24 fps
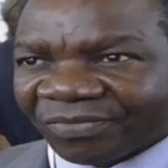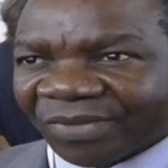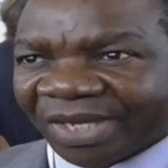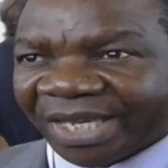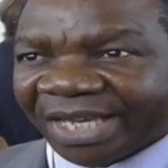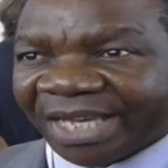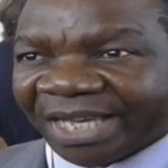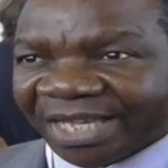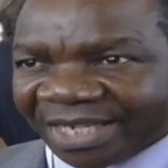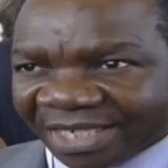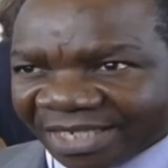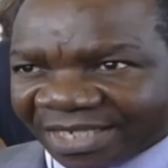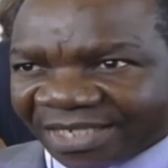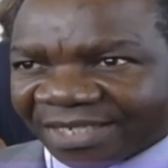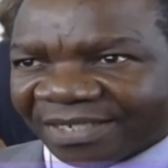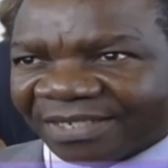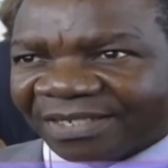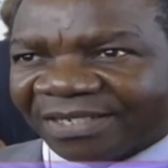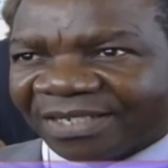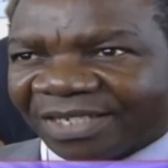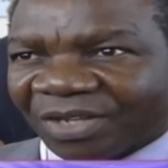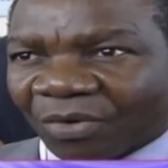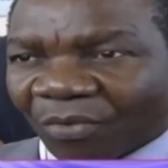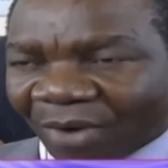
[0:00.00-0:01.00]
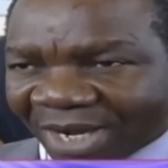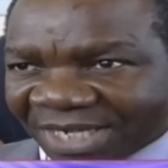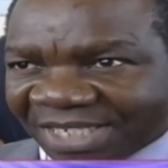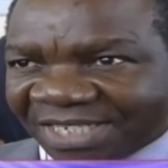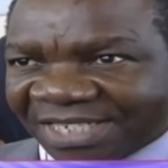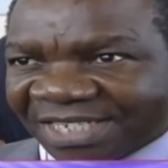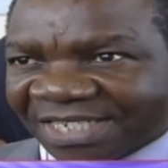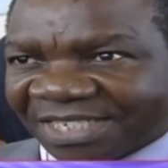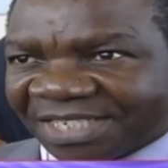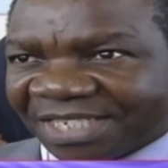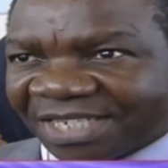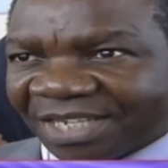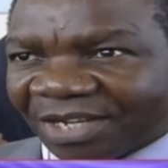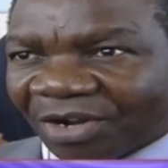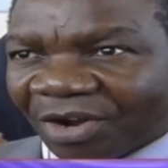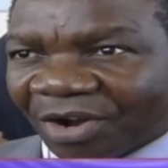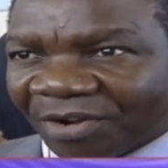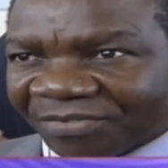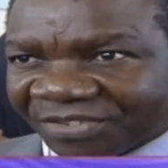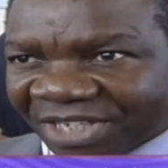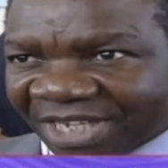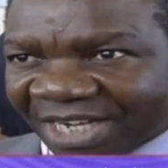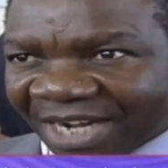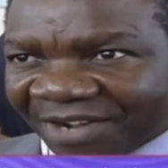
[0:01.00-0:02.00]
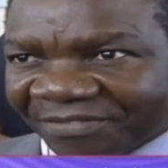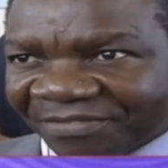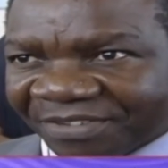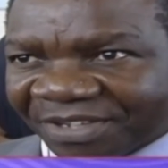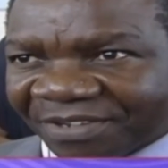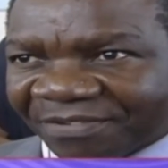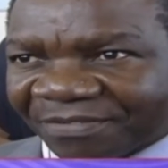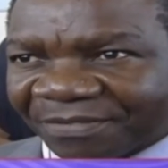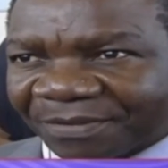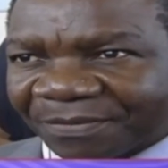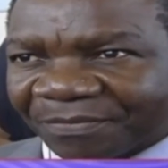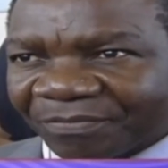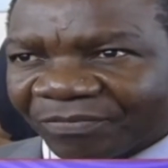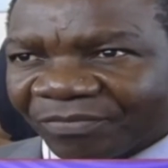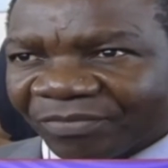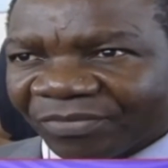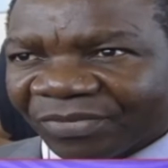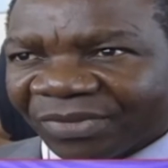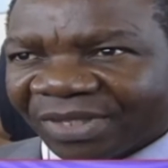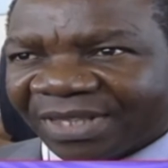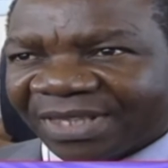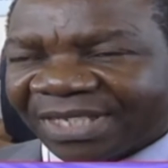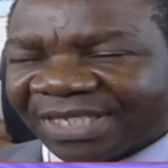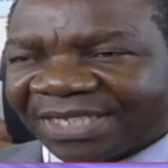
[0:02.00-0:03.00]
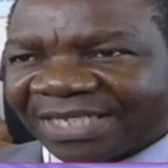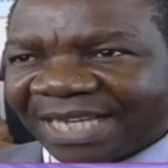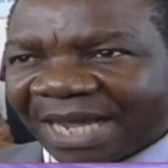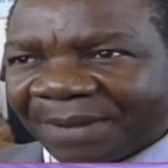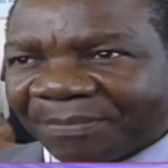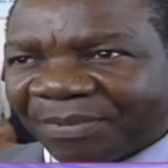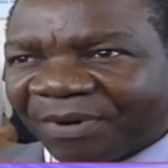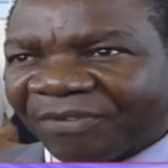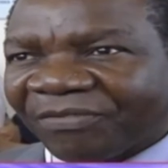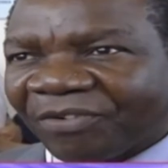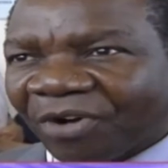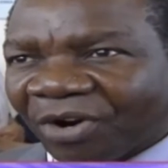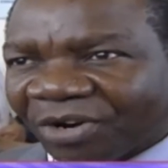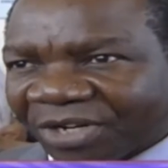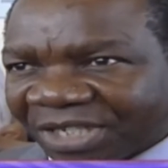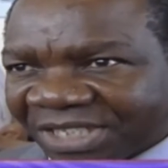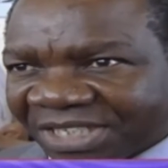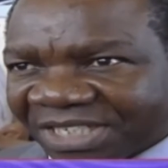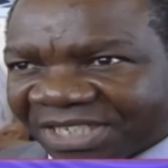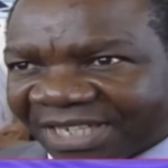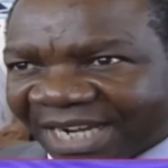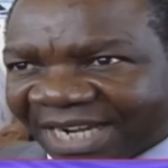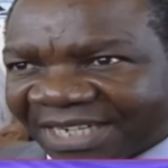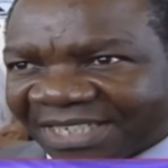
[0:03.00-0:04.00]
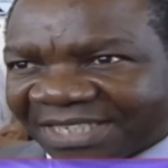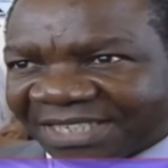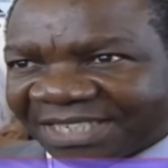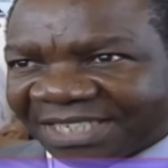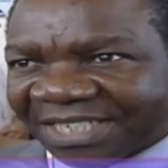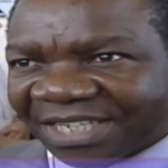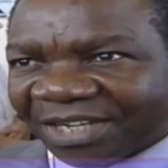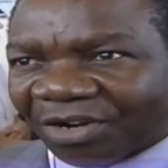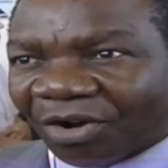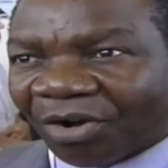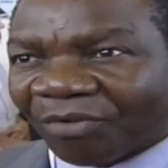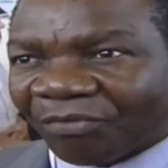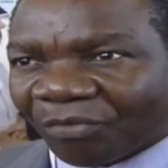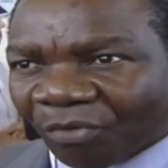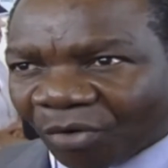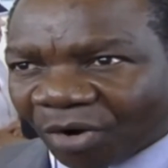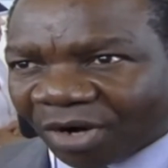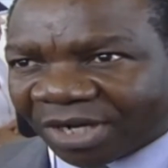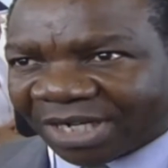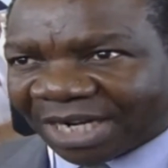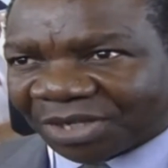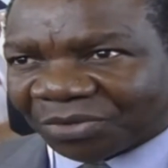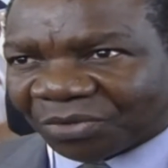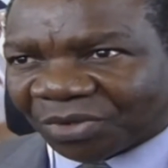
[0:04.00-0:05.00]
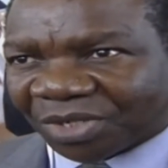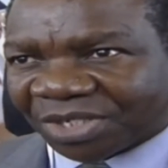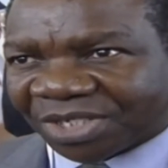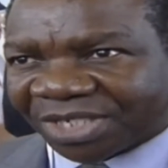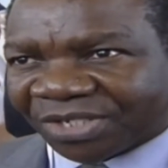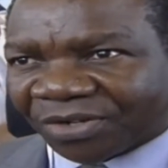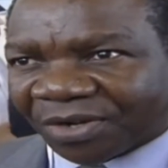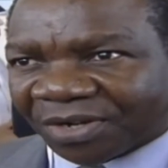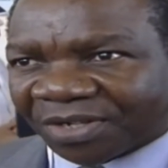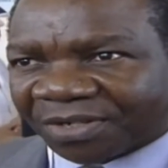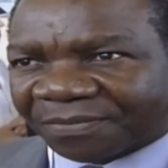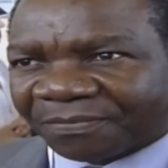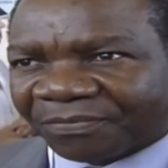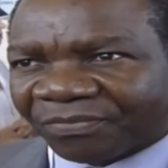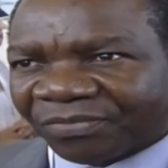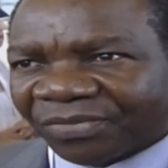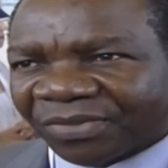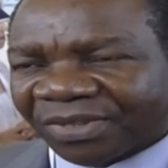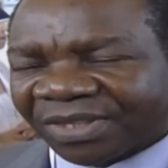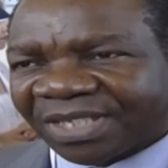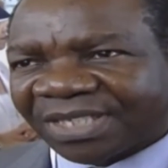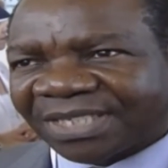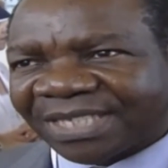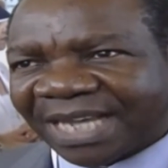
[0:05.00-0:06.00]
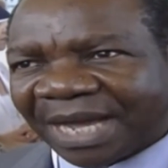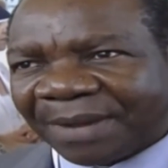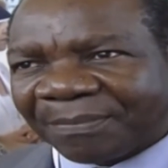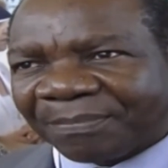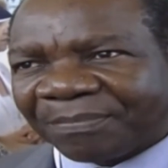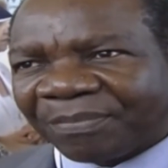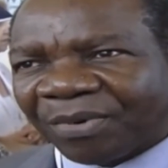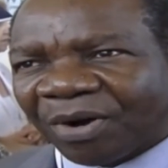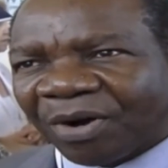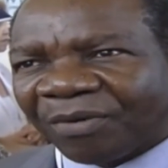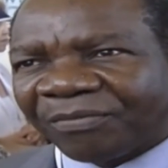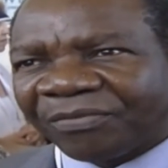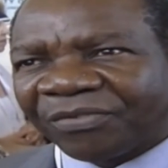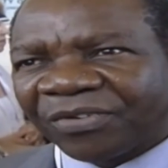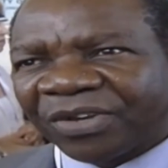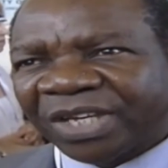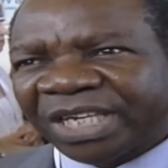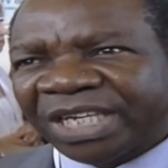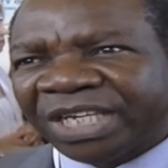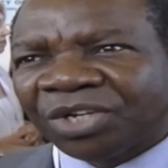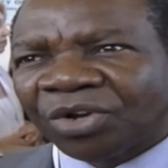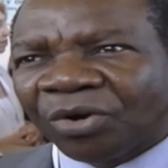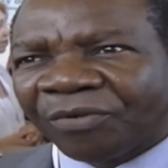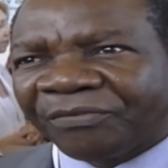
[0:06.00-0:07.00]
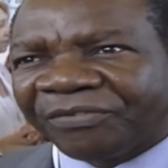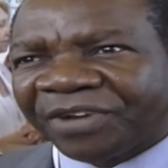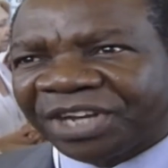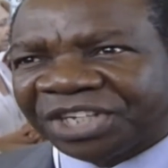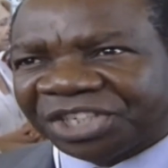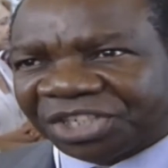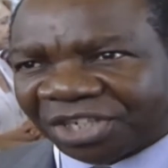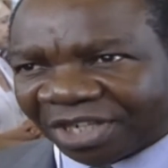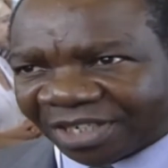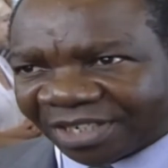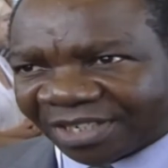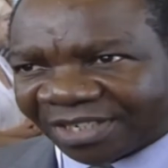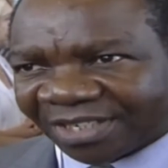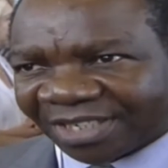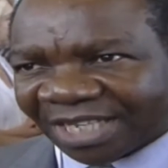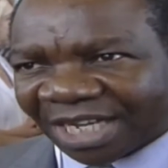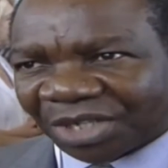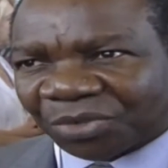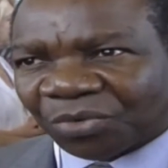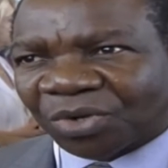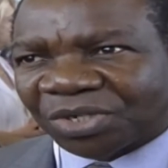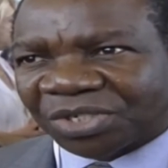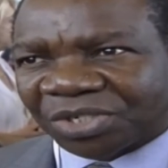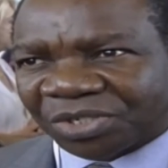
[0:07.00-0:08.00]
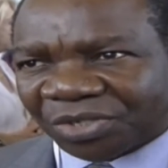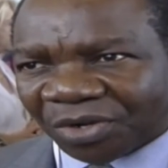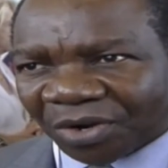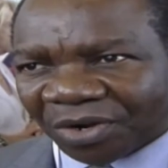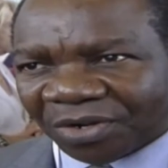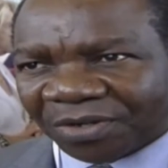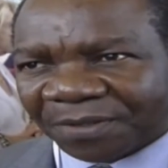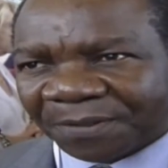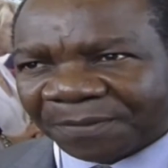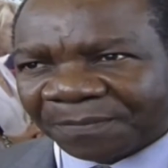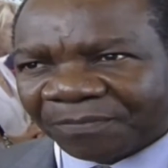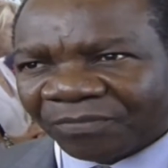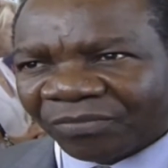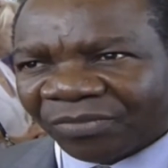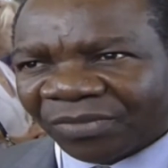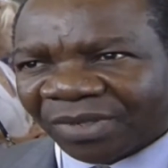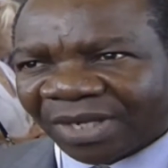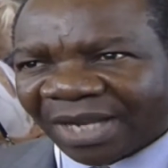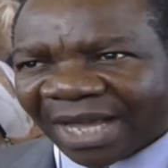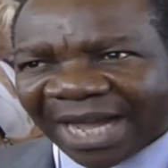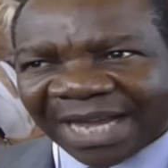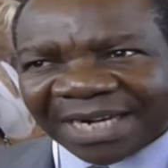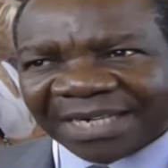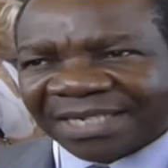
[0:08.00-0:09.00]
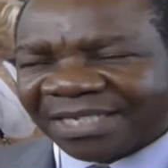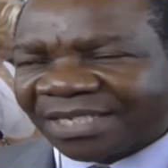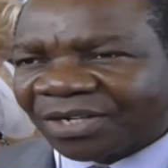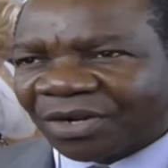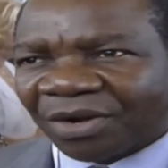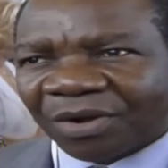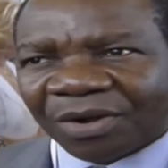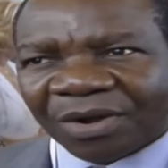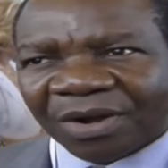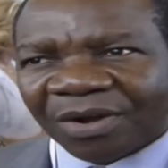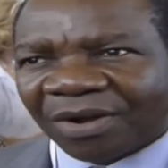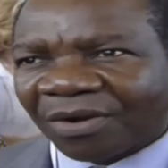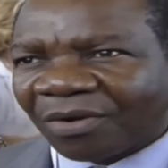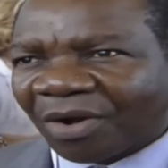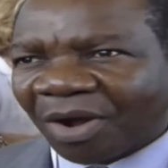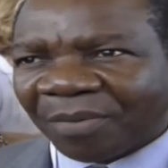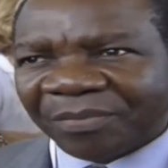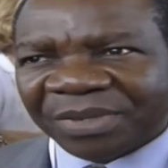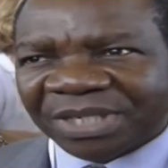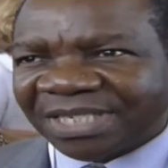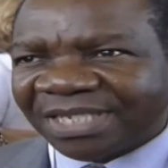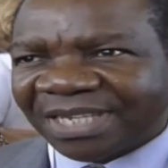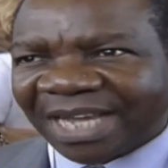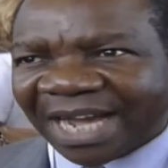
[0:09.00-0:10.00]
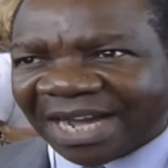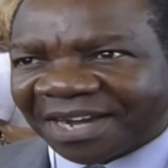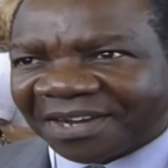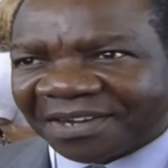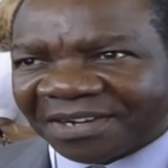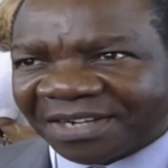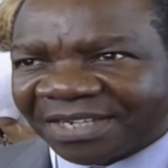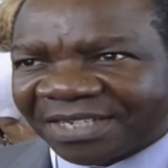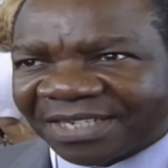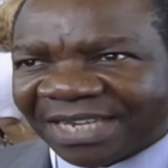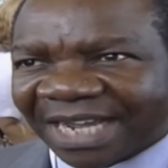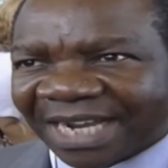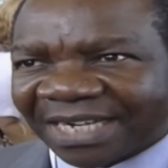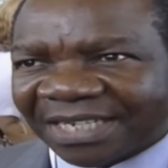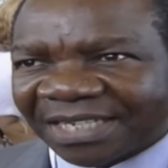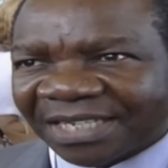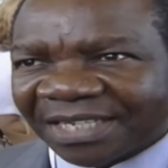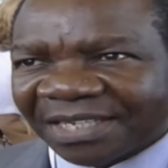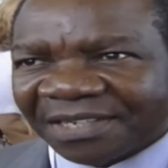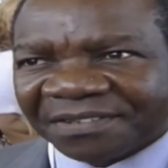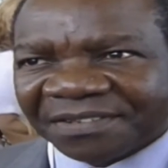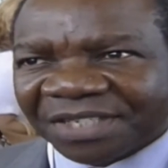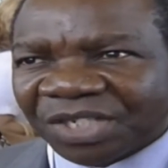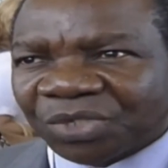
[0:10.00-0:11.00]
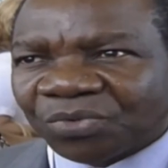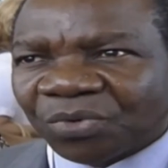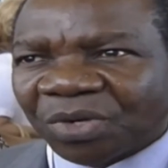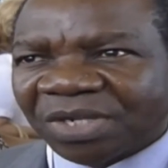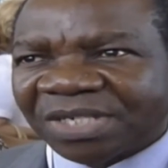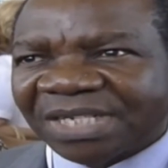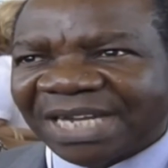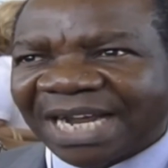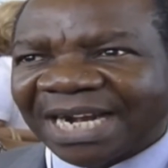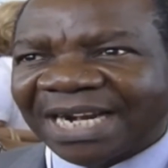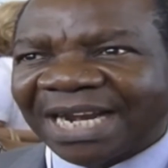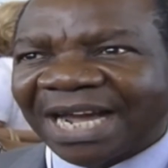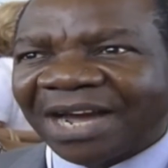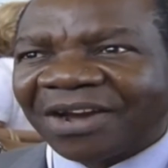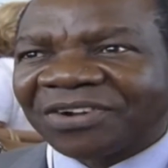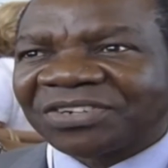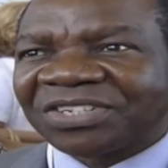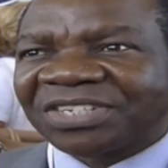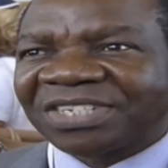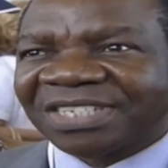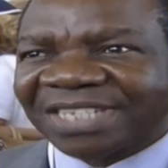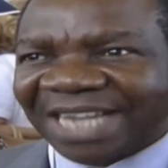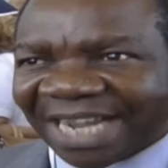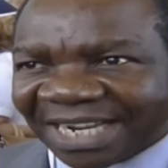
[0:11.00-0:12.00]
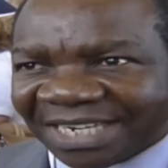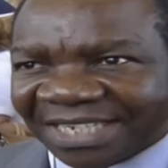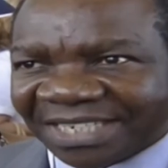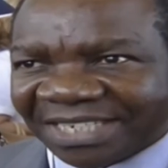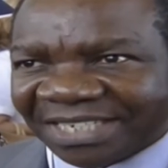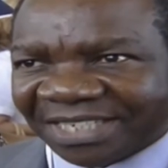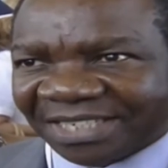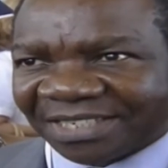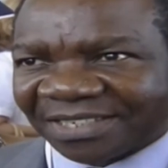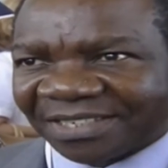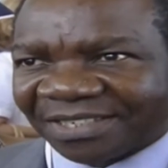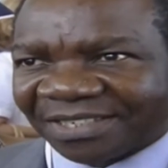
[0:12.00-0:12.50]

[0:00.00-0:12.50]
In the white city of Tel Aviv, the type of originality of work that was done, the type of innovation that was done, and the committee agreed that this was an outstanding